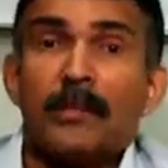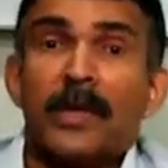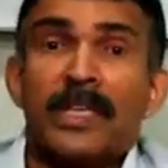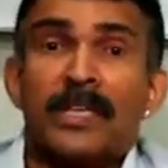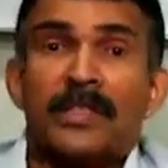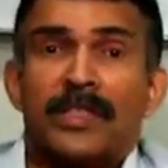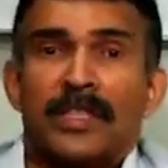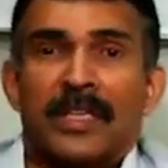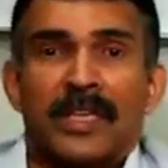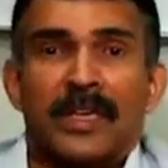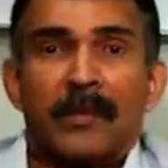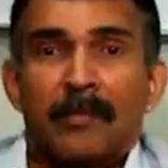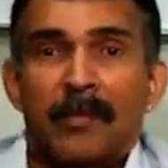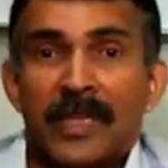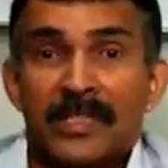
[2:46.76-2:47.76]
please
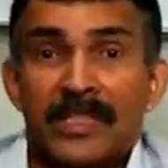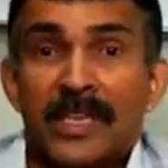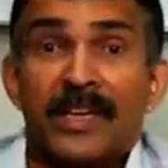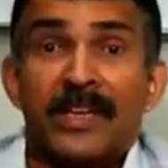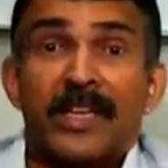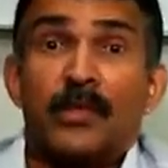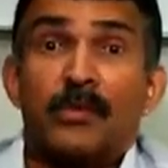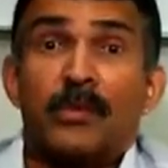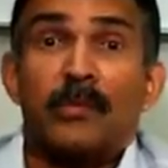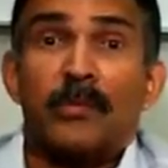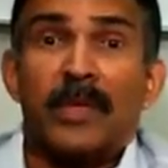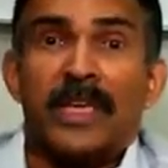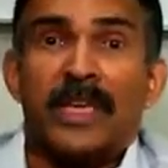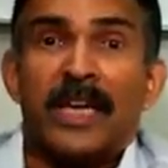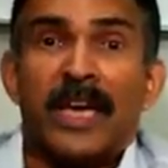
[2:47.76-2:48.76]
get in touch with
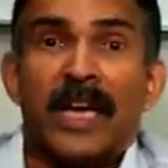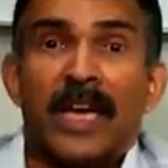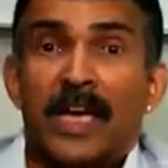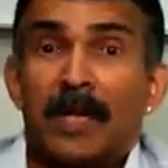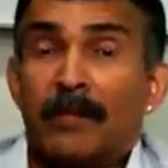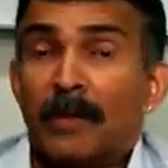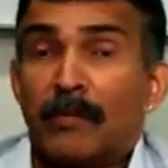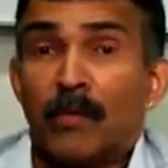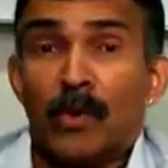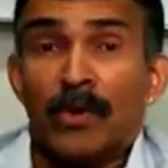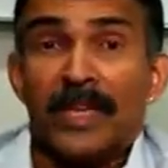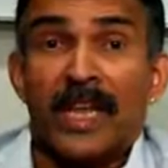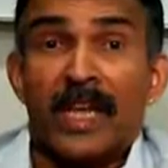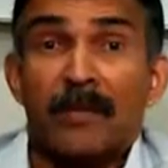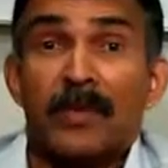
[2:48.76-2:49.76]
me. I'll be more
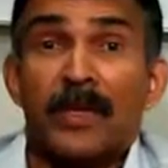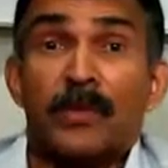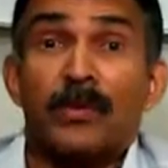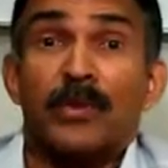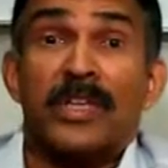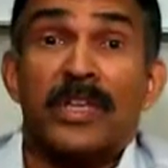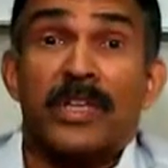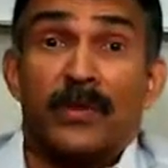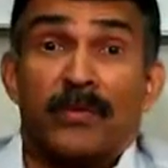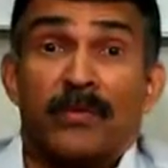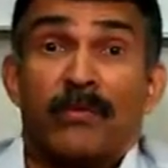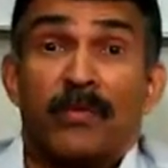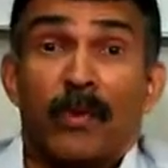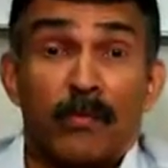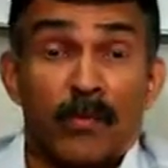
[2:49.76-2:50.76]
than happy to hear
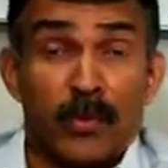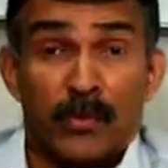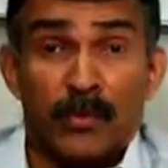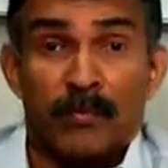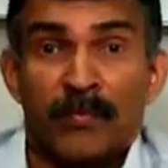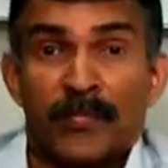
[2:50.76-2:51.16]
from you.